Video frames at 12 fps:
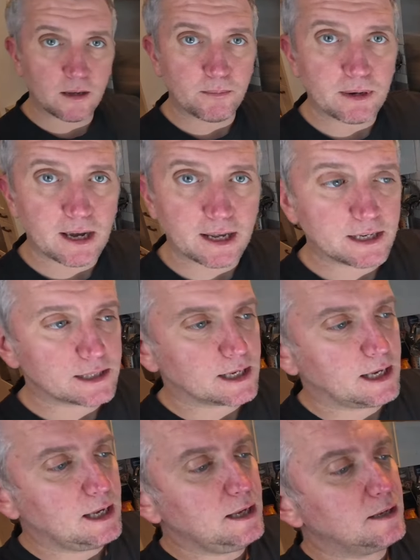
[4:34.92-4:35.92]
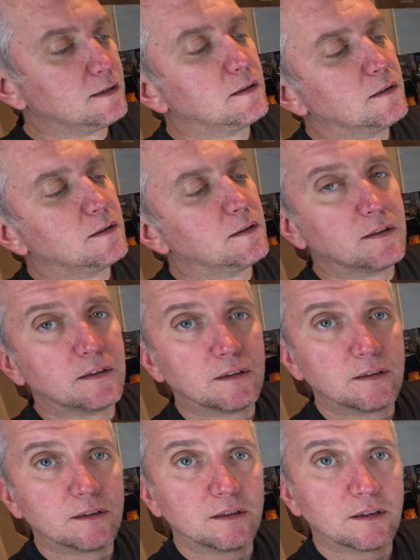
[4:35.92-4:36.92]
apply this here,
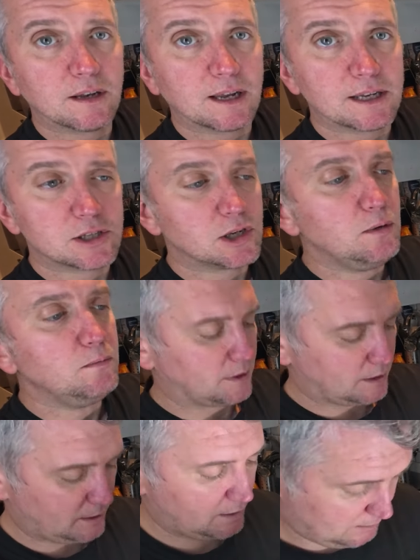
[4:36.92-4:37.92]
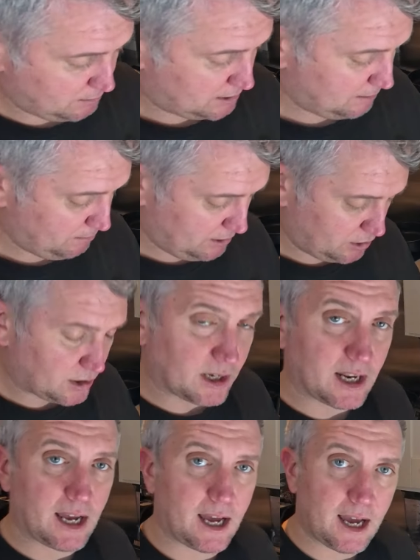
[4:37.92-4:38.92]
like so. I'm simply just
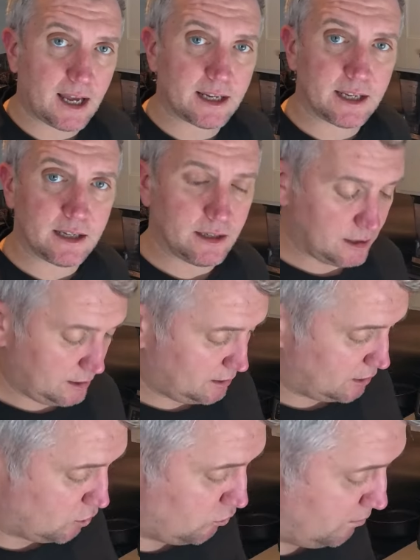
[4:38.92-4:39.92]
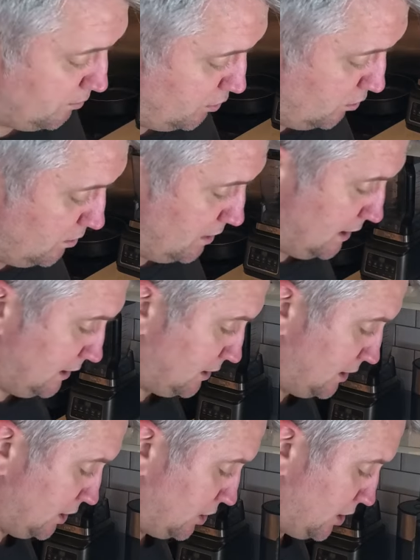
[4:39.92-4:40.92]
going to add in the crumble
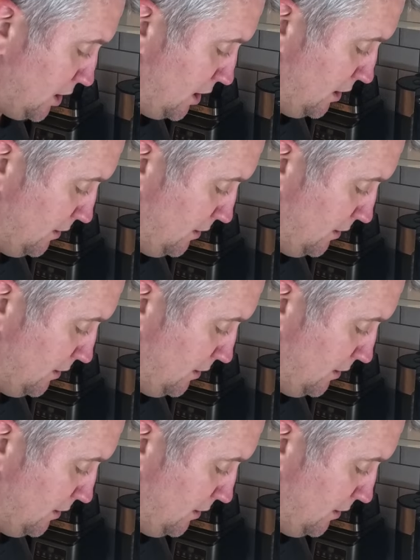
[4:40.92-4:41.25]
into the jar.